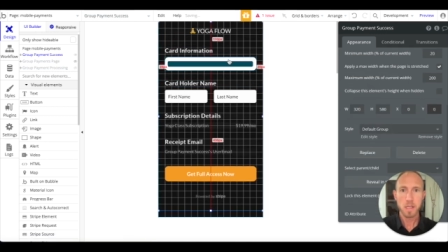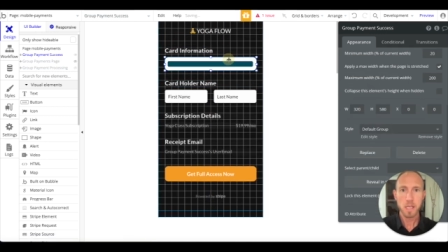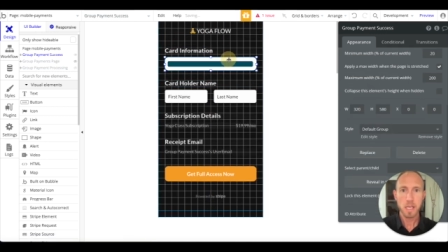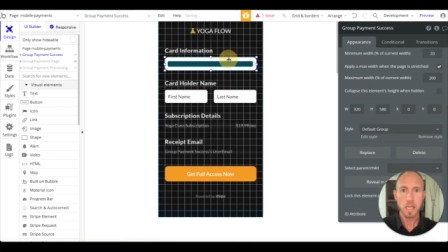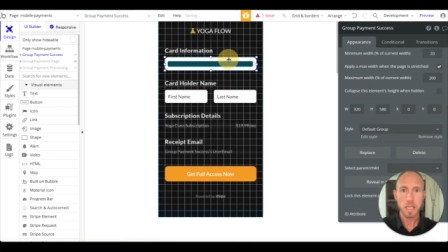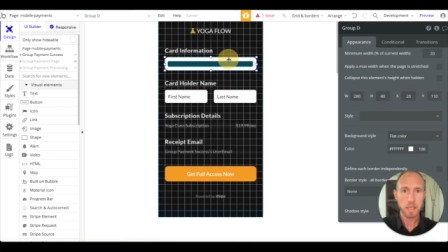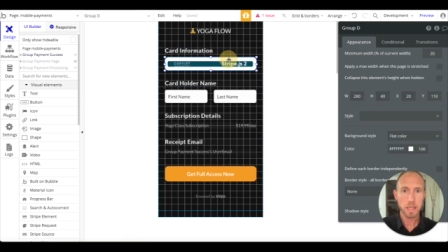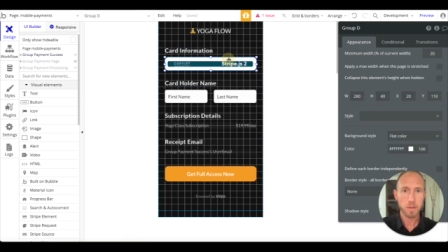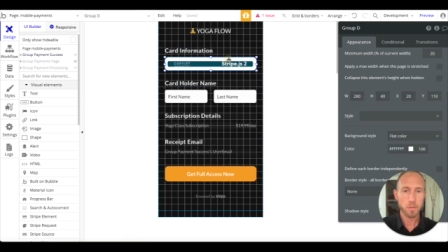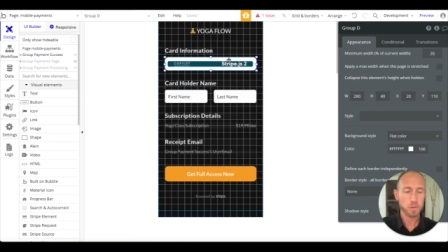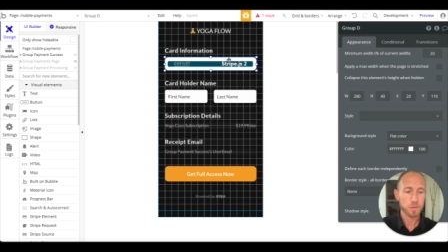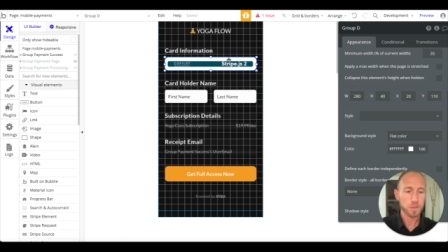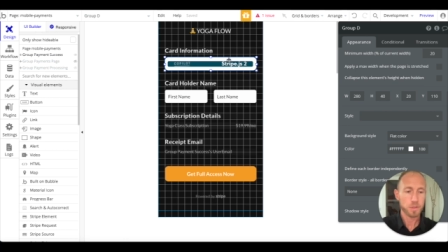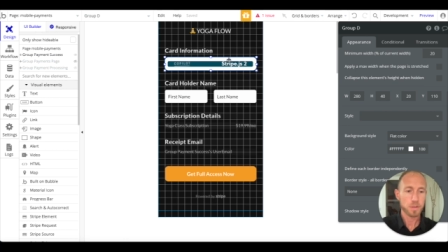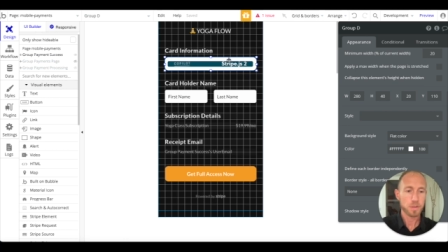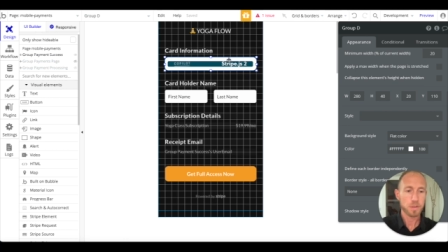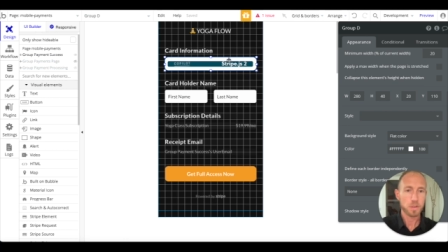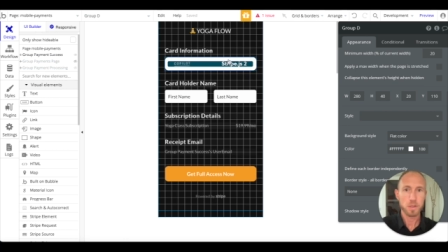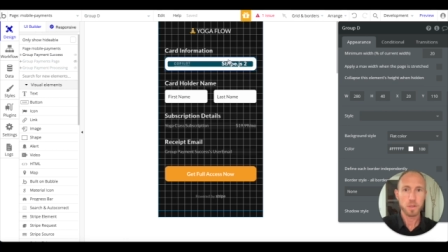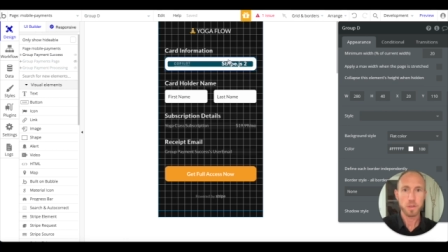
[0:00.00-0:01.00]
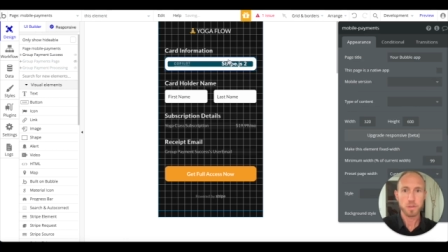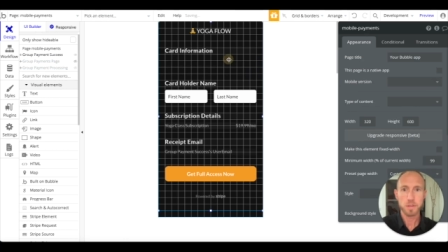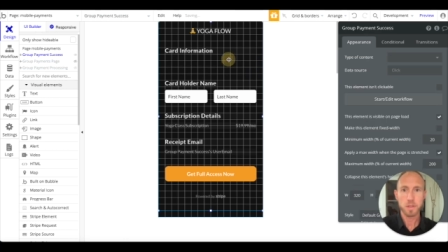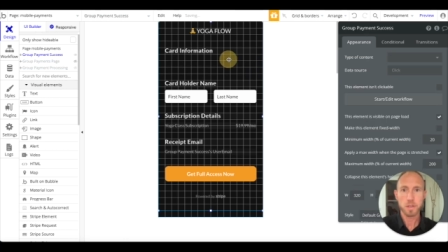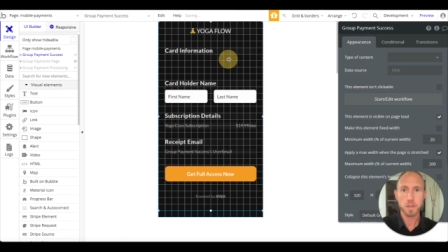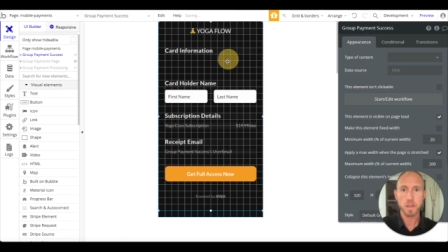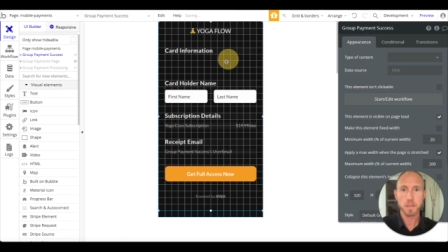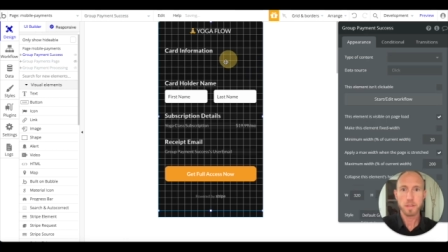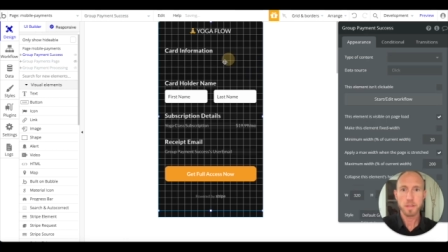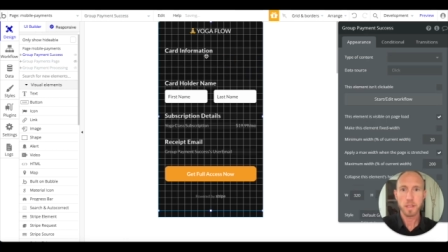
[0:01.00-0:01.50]
and then we'll just you know
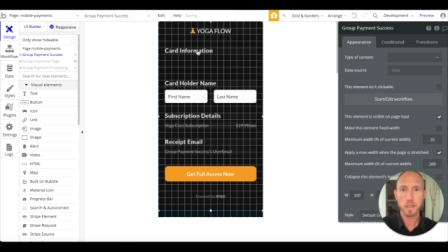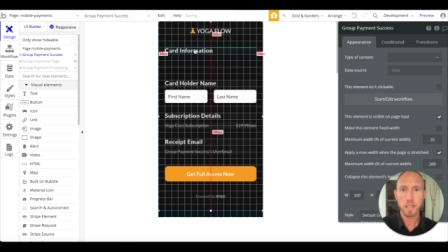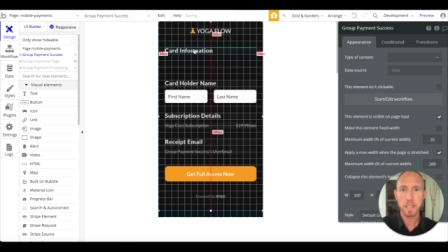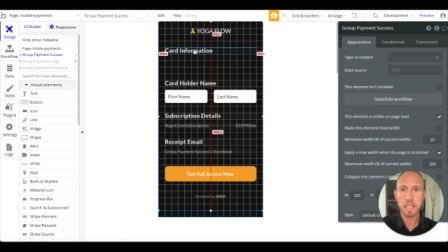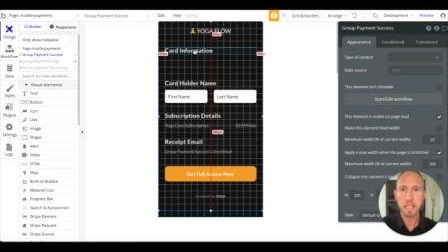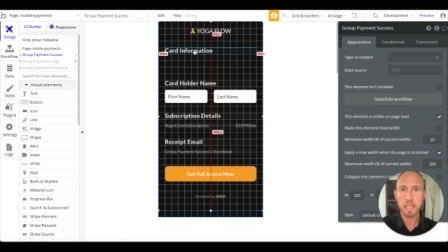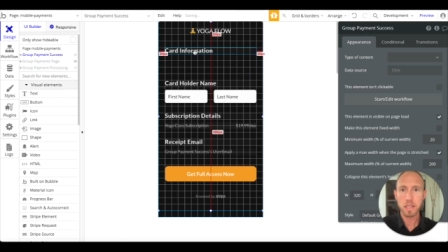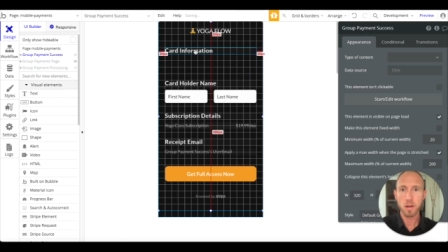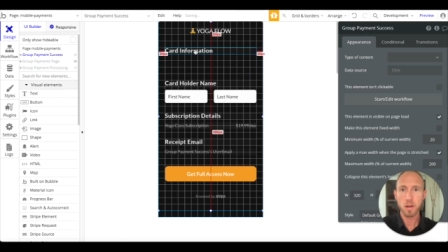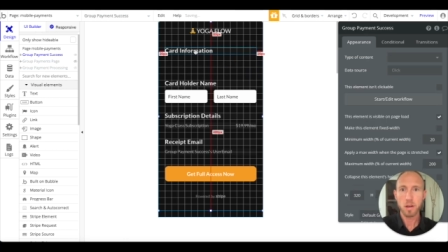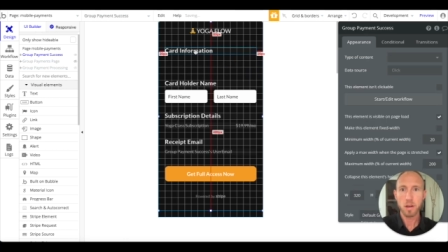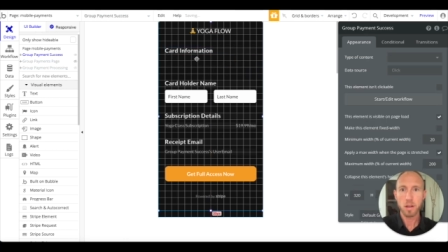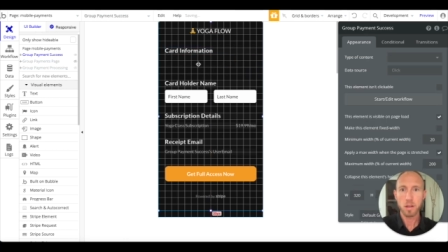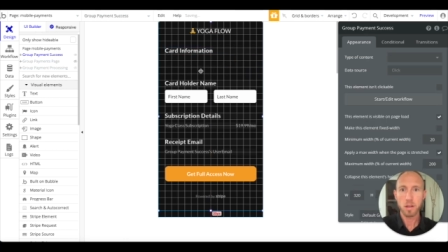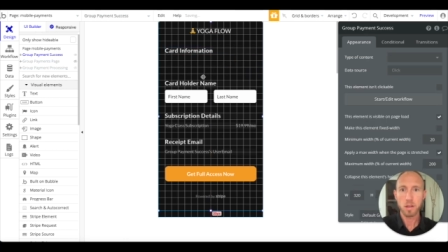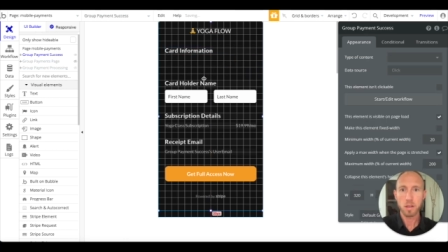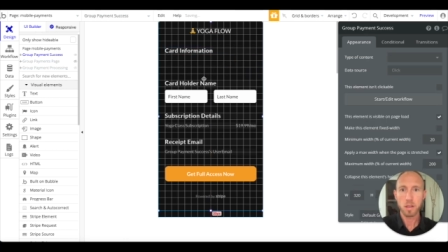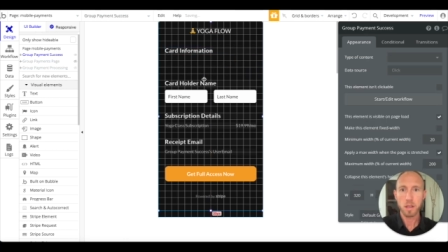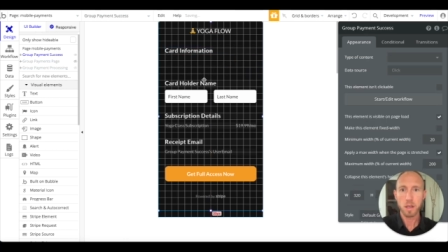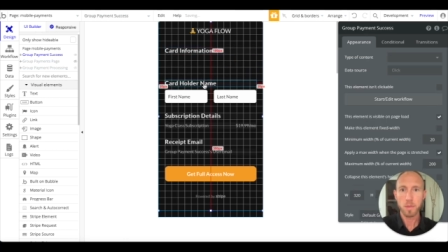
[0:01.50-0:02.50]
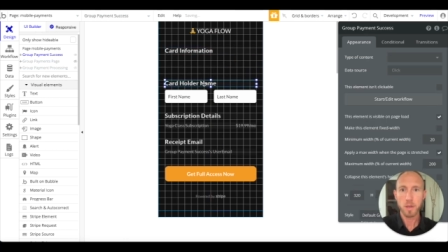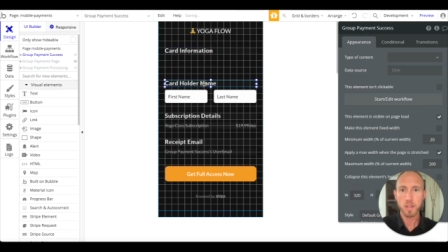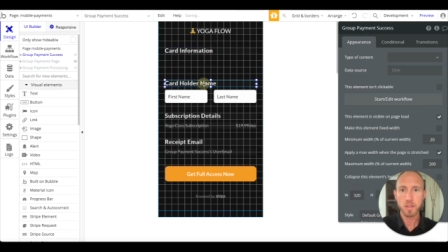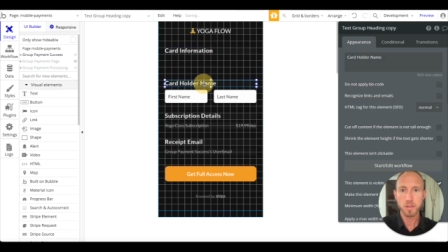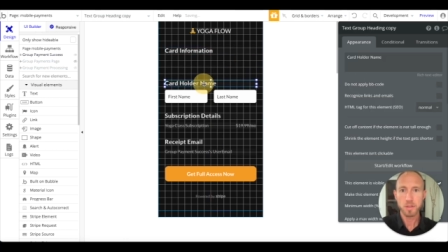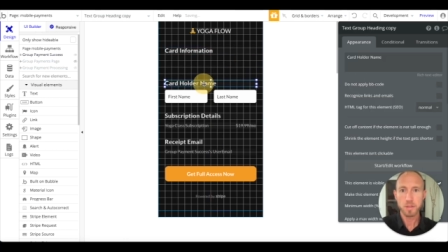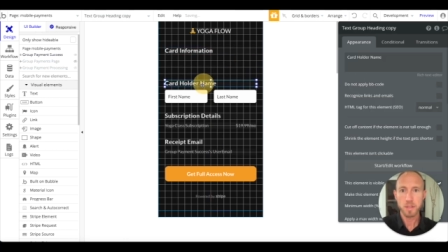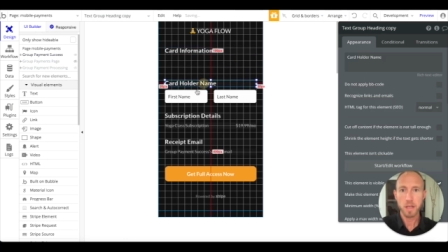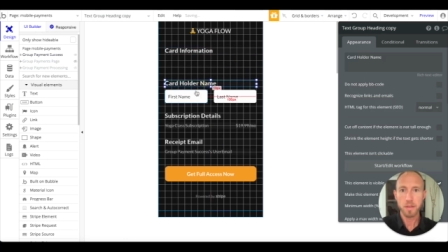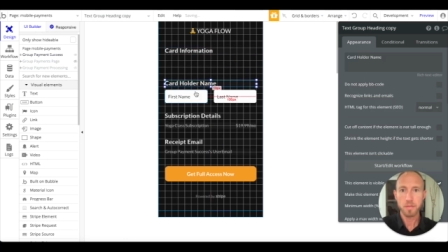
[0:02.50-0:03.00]
start deleting all a bunch of
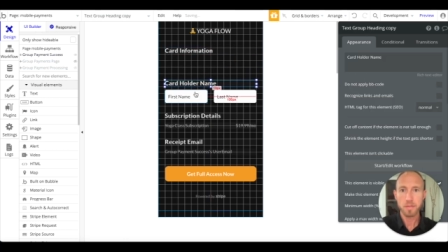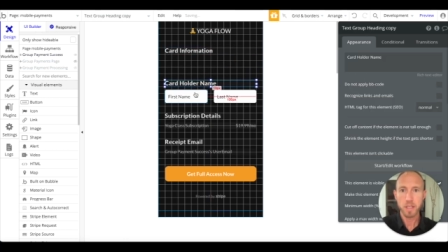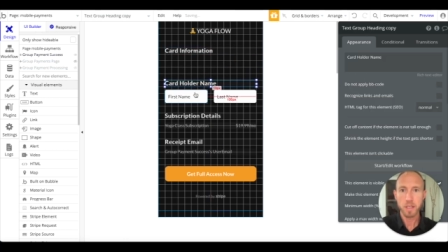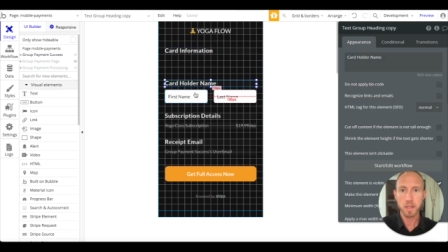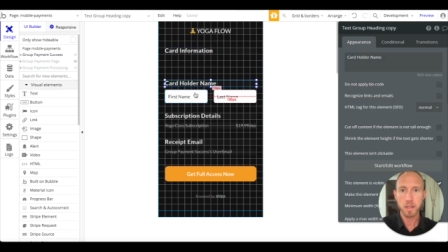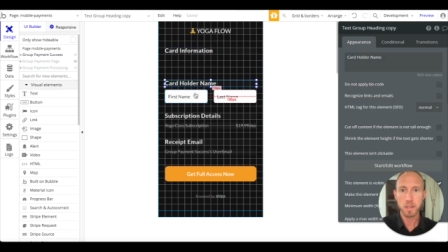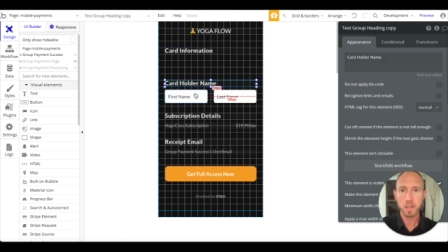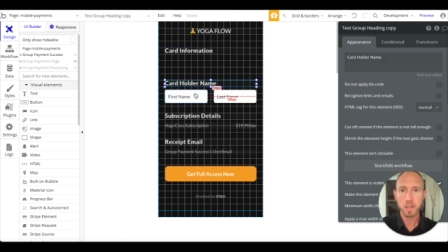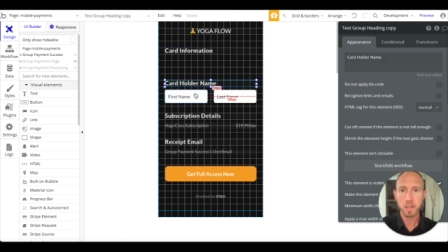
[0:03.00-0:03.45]
stuff here